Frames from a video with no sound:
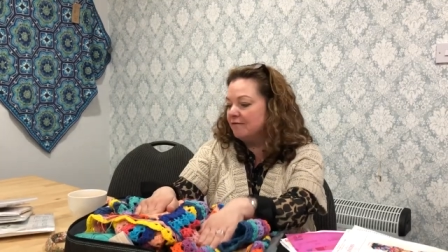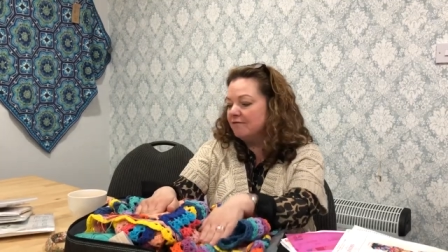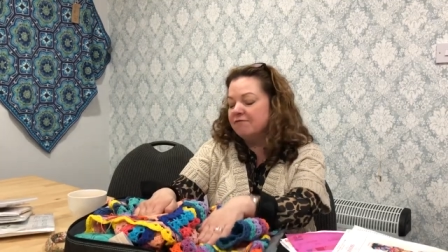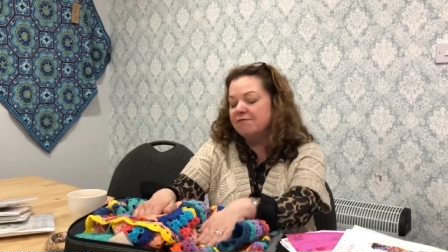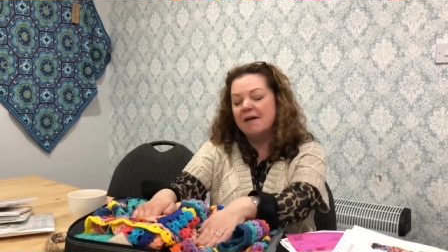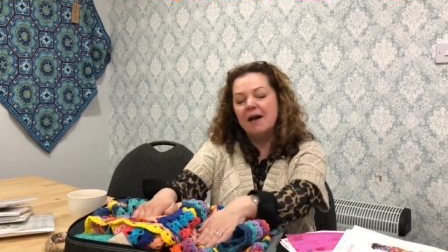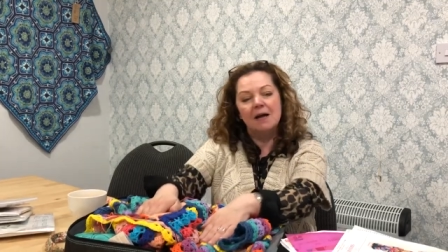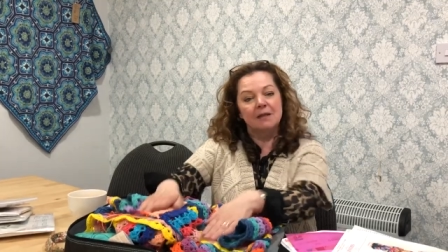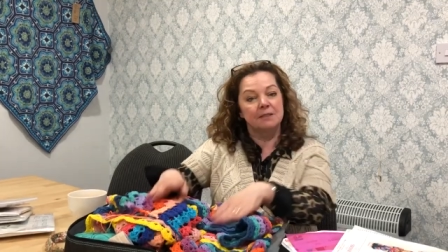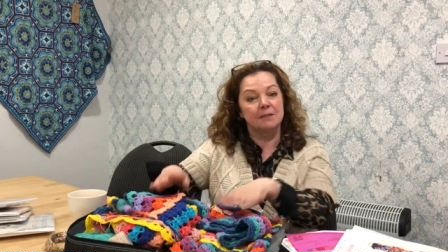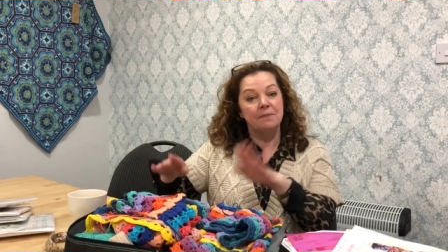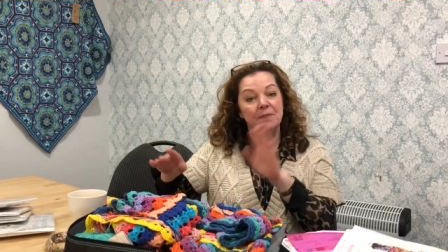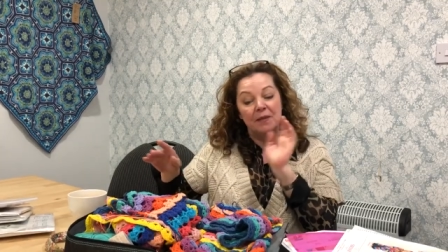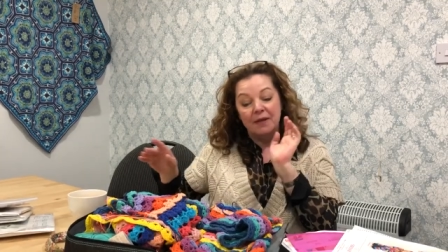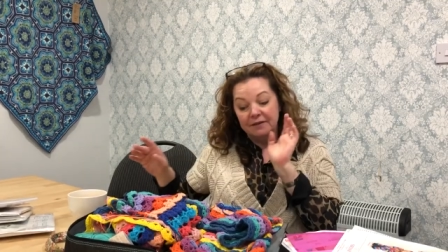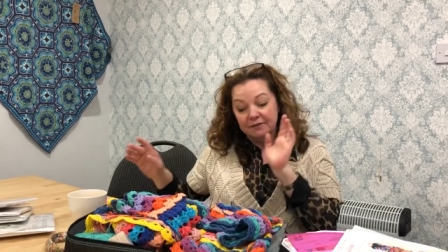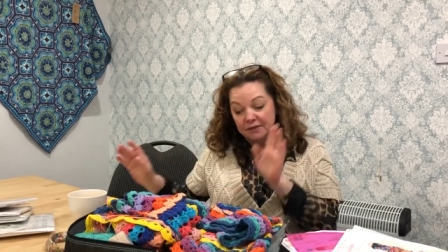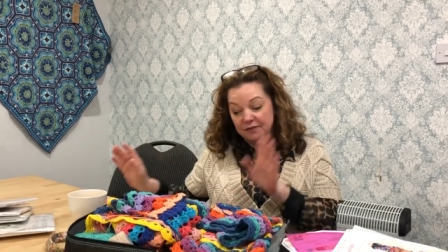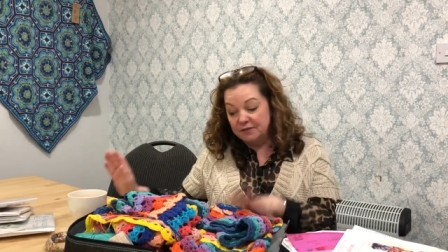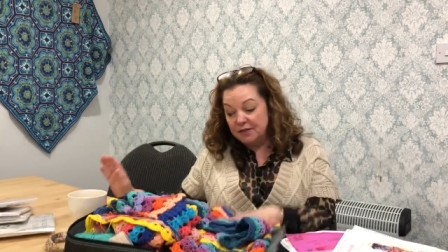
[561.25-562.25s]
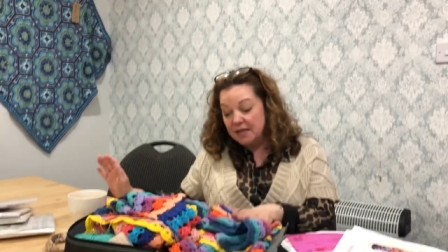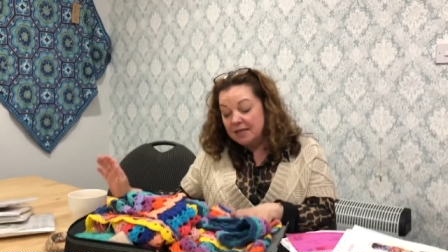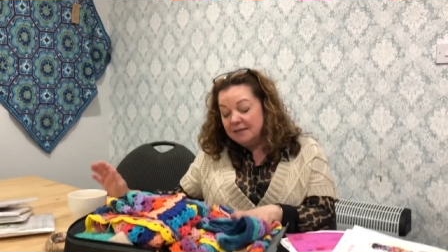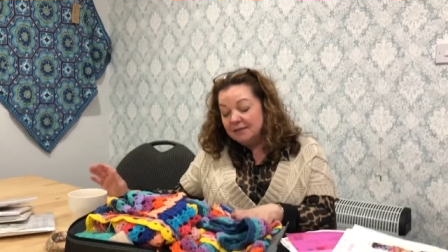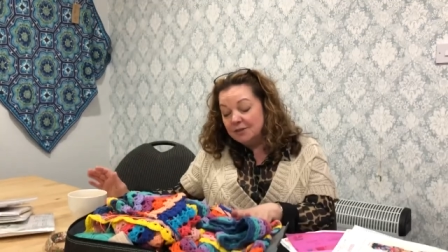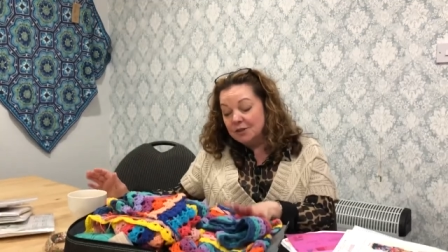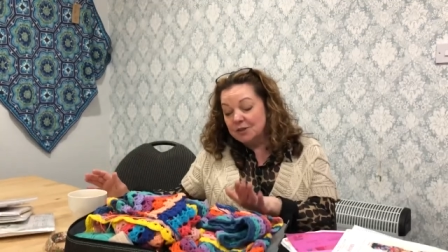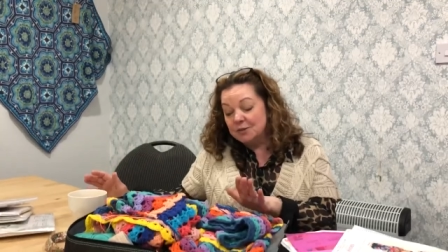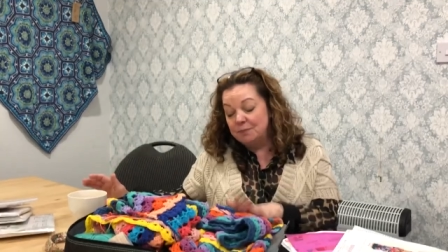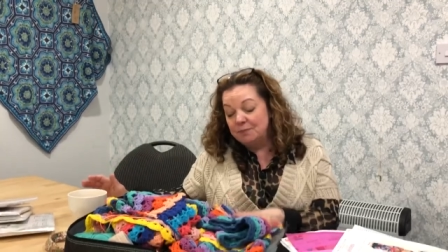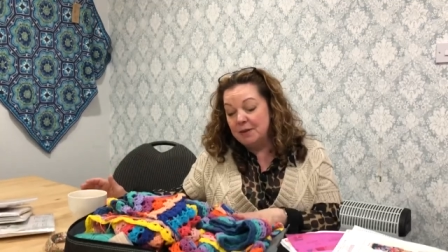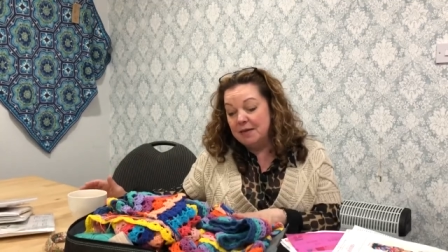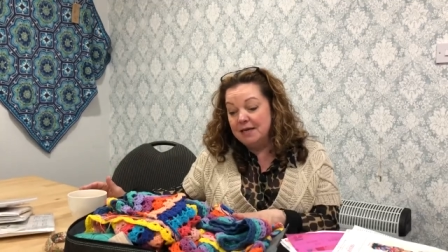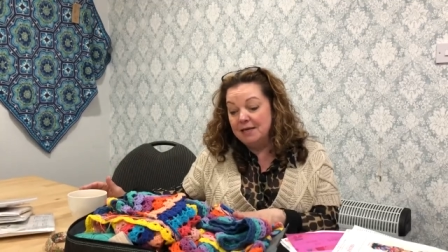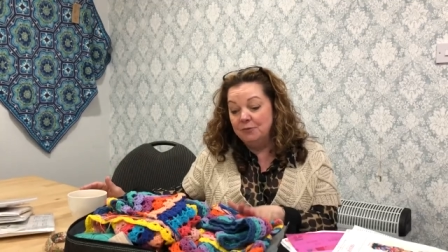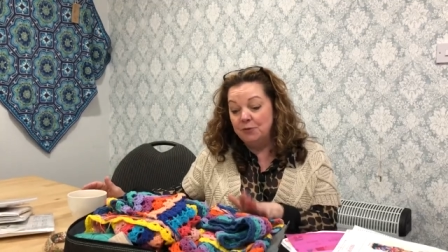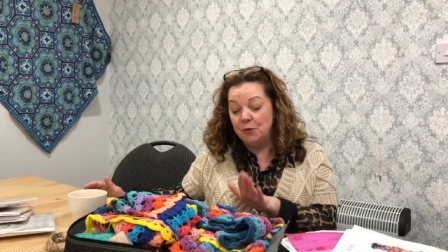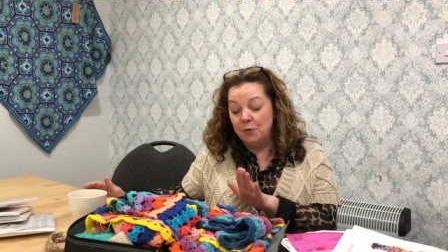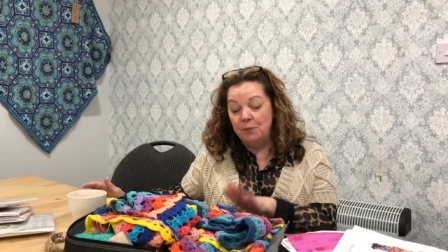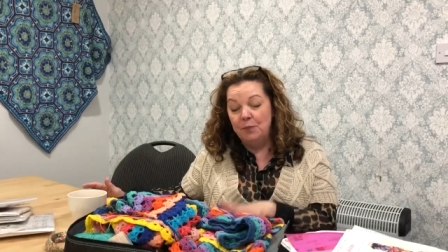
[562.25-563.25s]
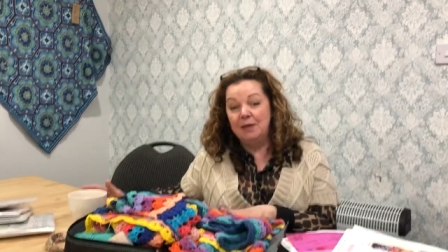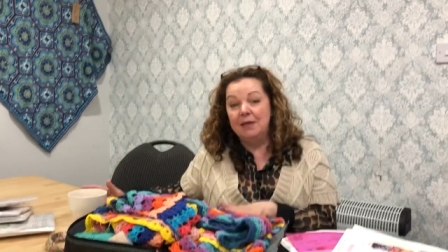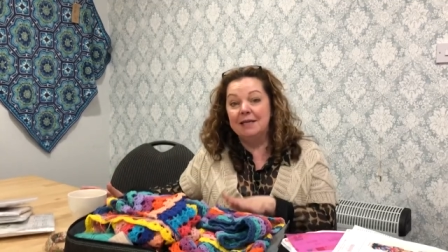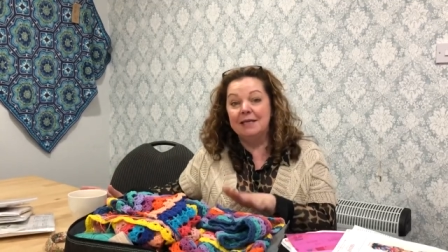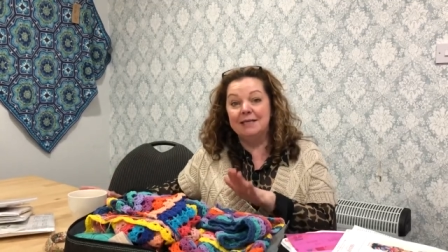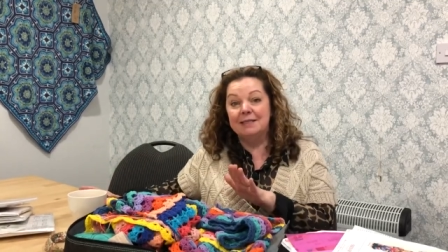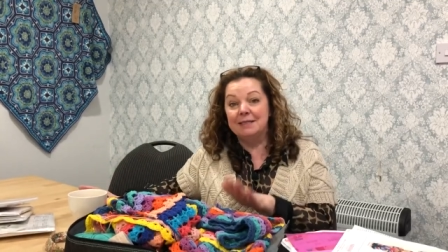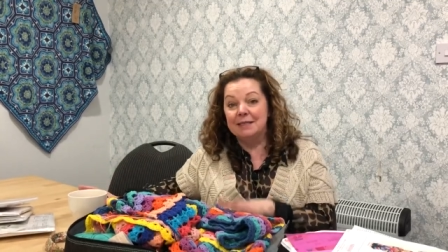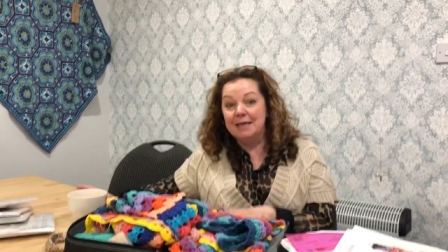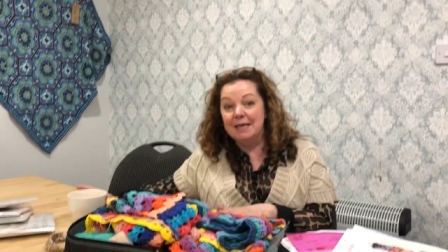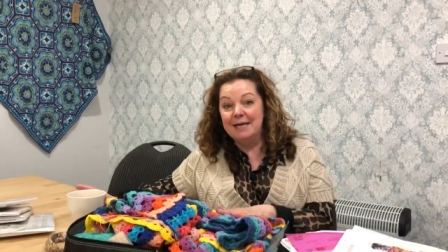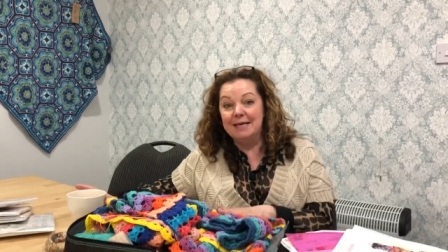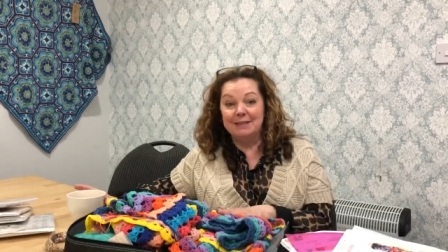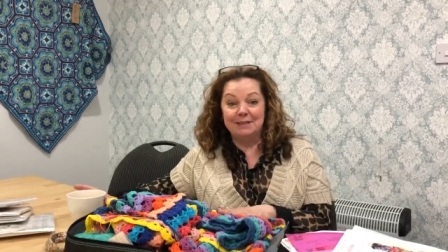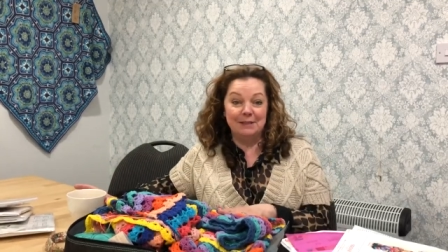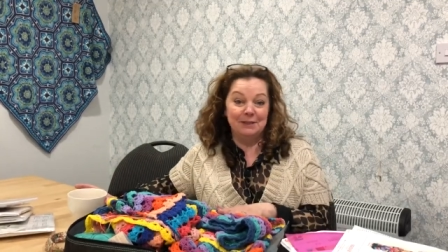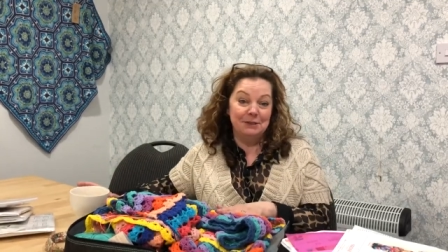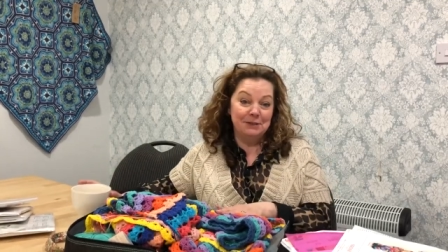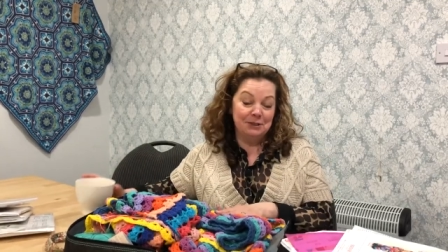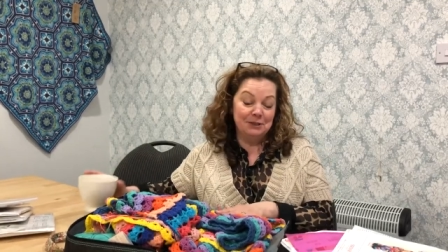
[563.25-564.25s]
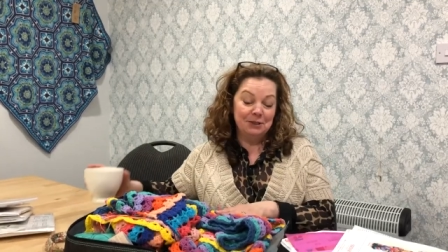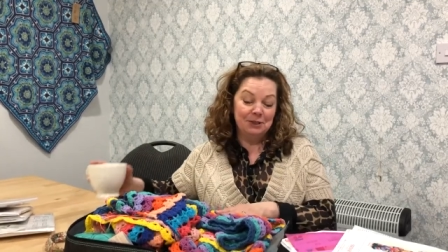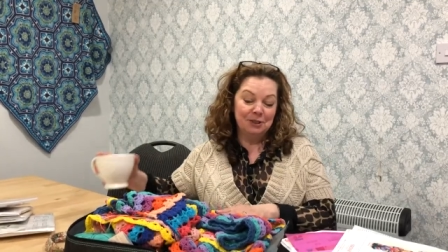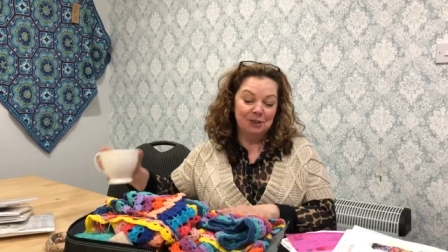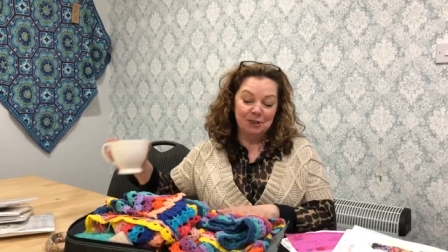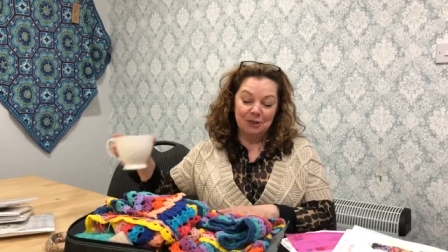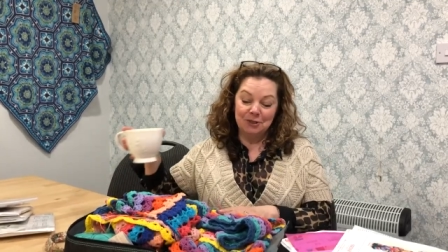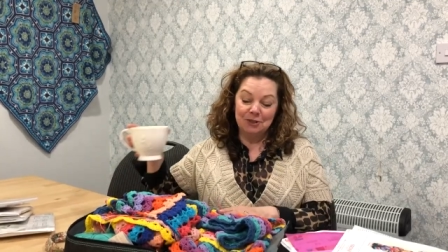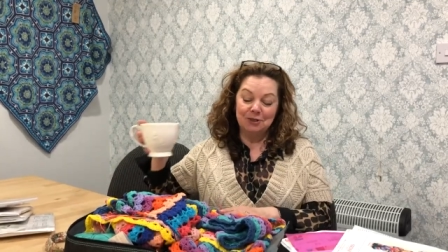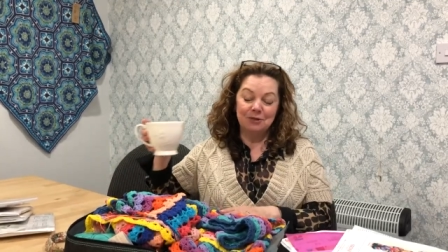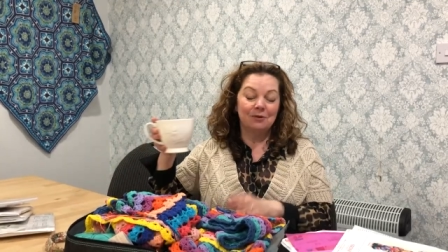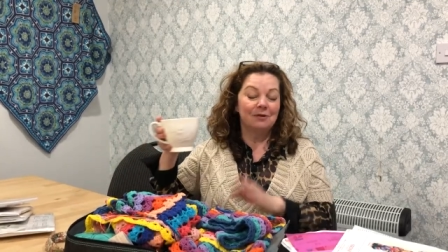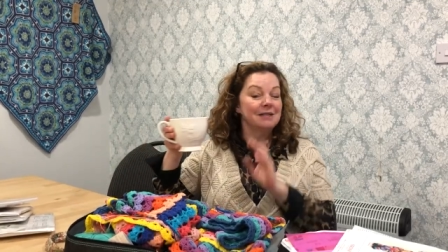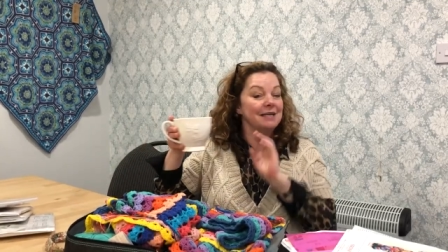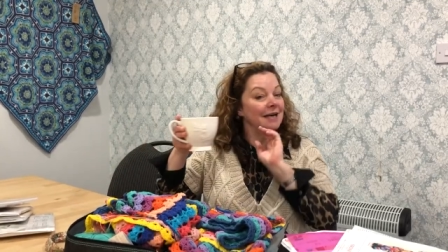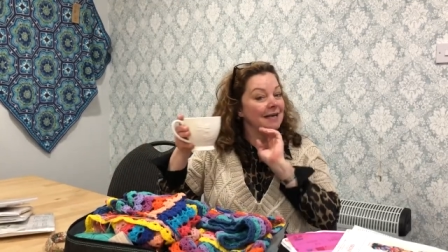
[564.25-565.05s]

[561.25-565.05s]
In fact, the thing that's been the biggest hit in the Sirdar stories,